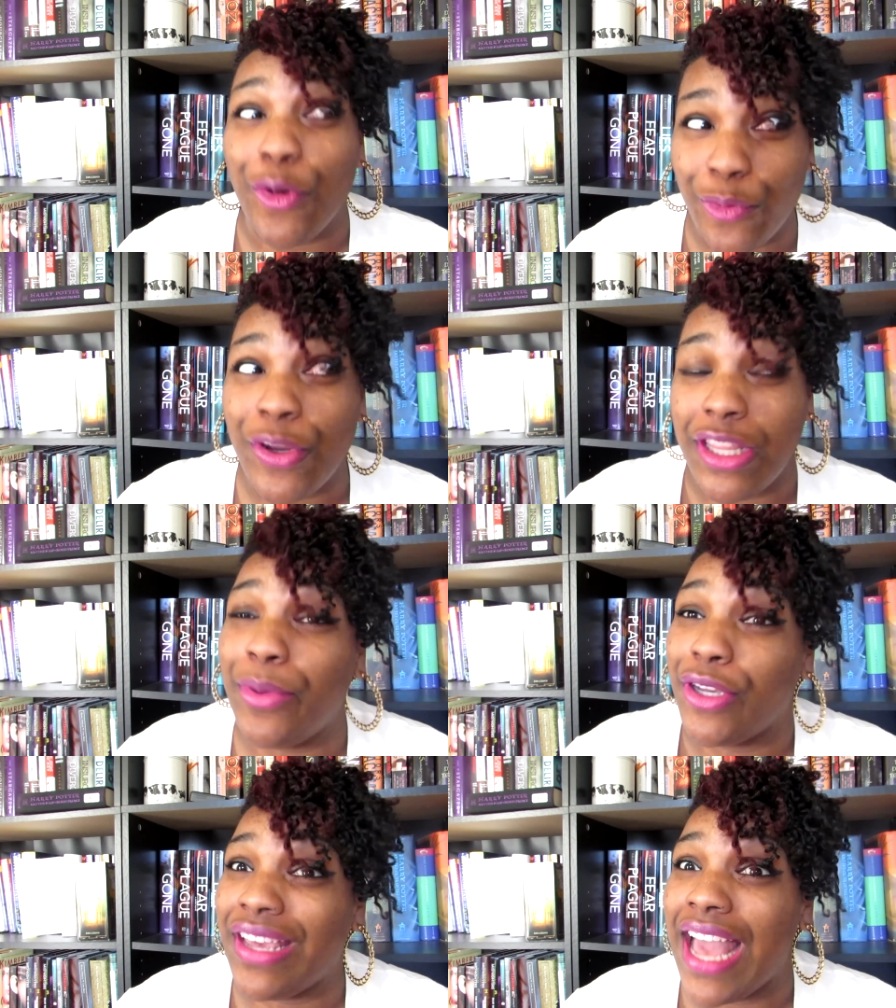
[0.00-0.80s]
Read the
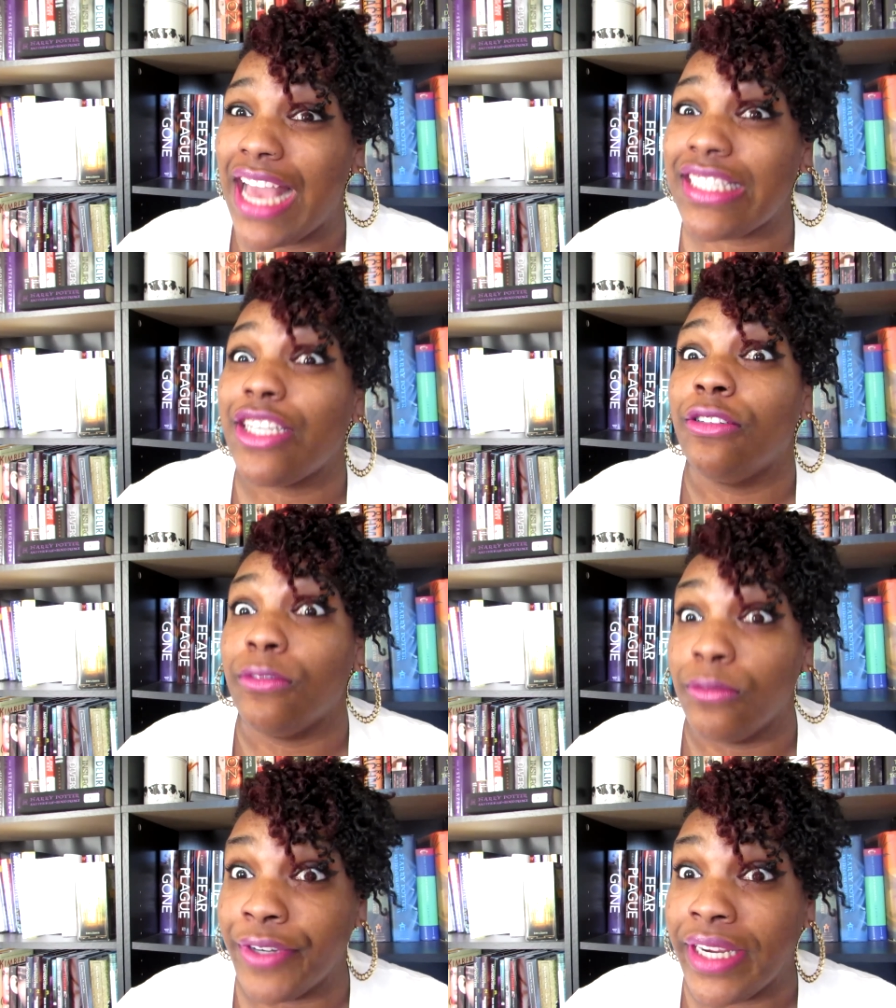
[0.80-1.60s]
book, you guys.
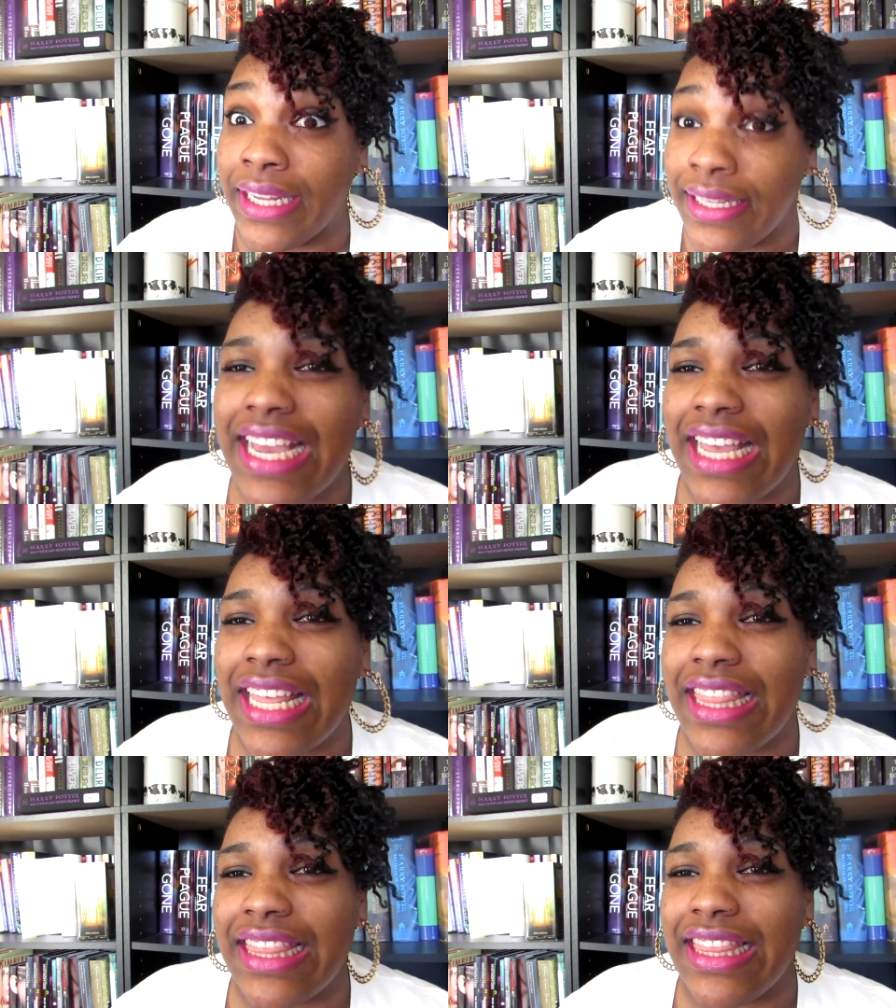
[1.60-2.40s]
Read it
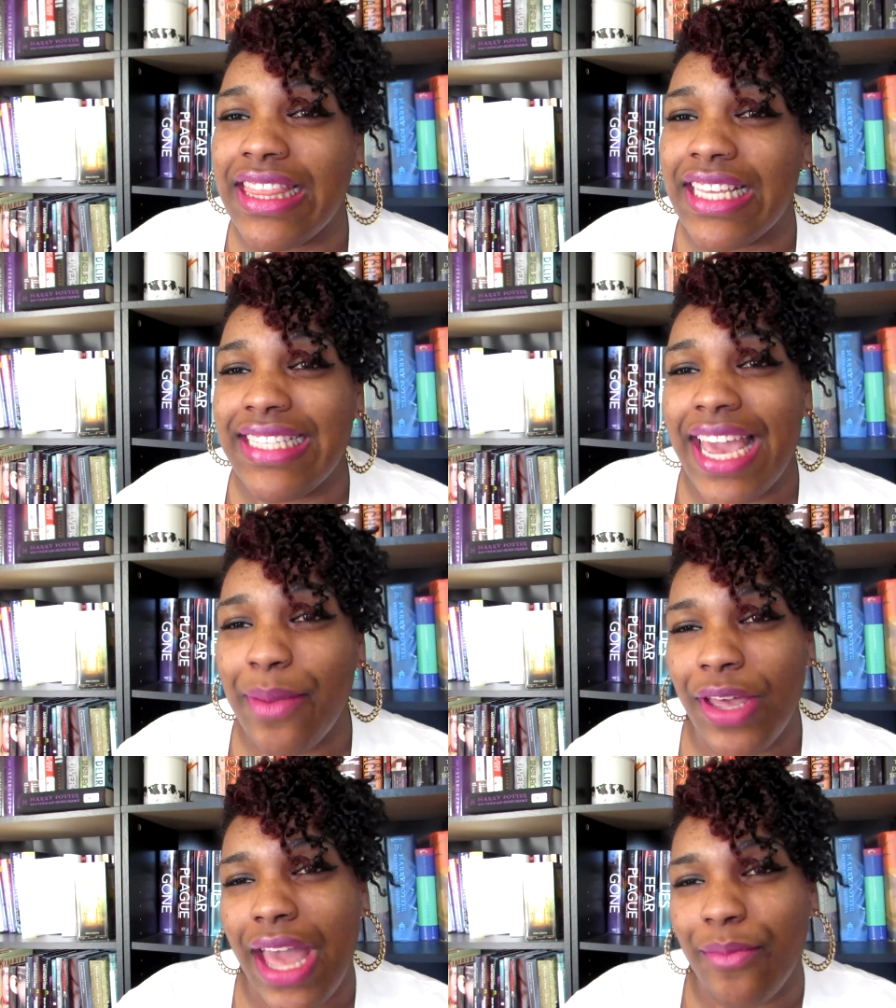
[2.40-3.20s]
the
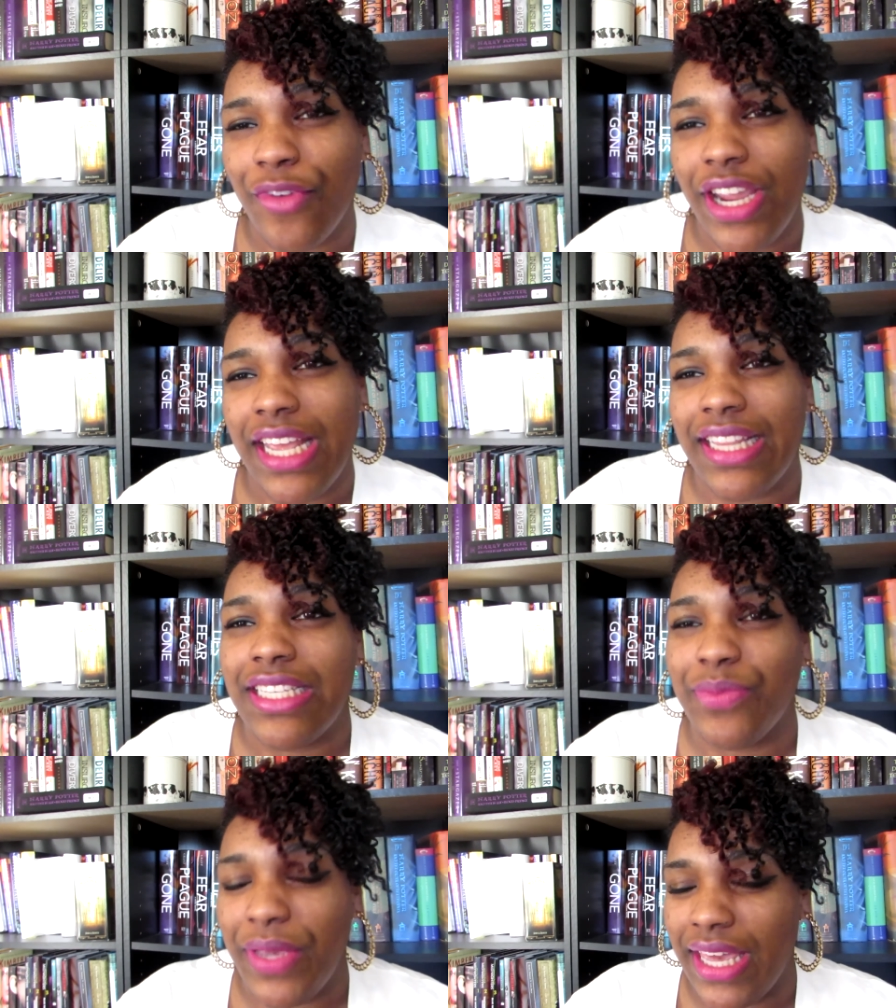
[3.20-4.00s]
second book I'm reading
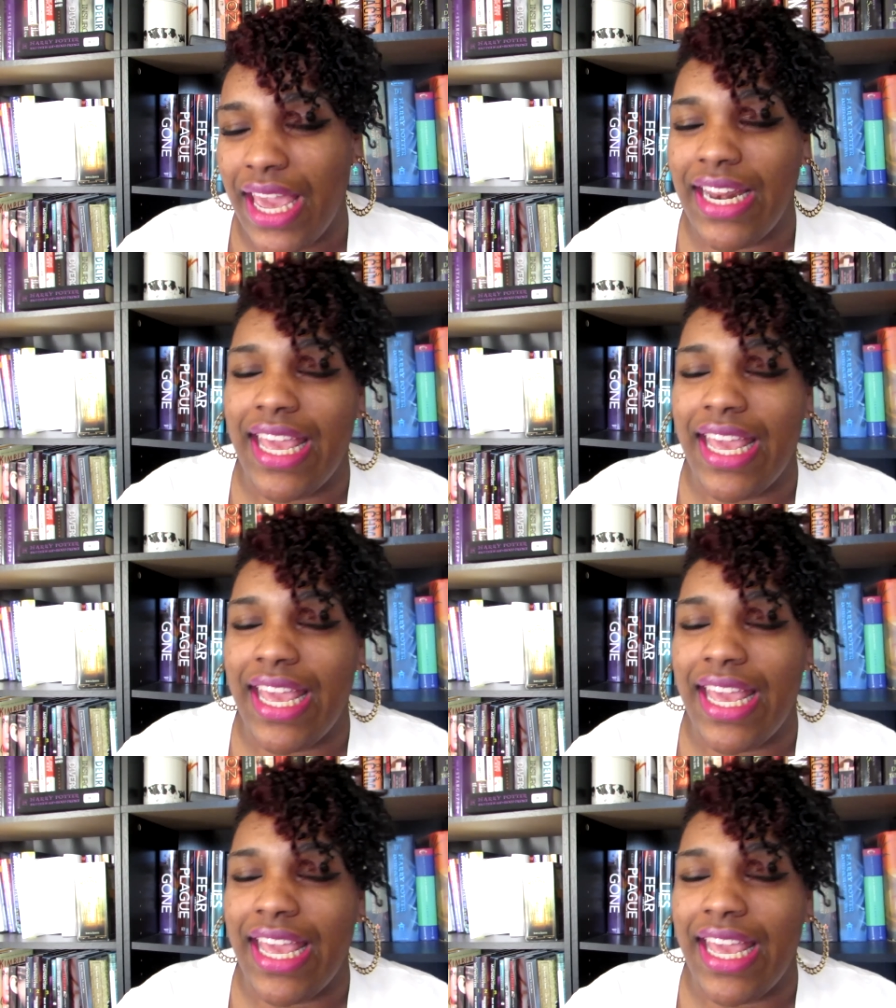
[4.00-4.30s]
this weekend